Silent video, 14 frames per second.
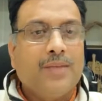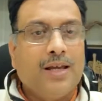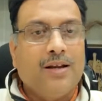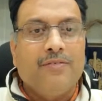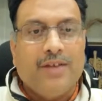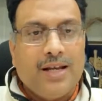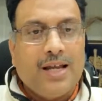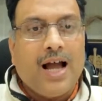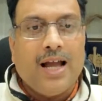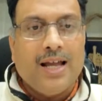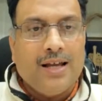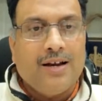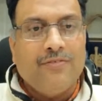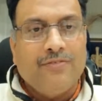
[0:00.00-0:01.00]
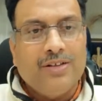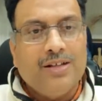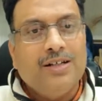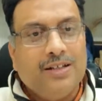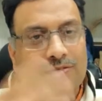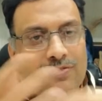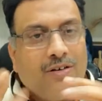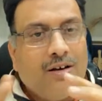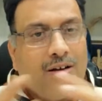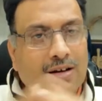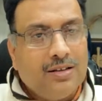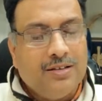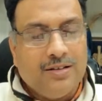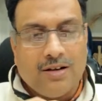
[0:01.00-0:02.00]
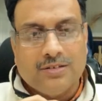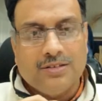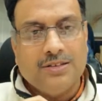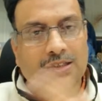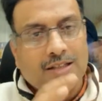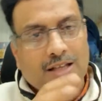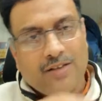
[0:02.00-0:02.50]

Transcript: very higher affinity for the oxygen.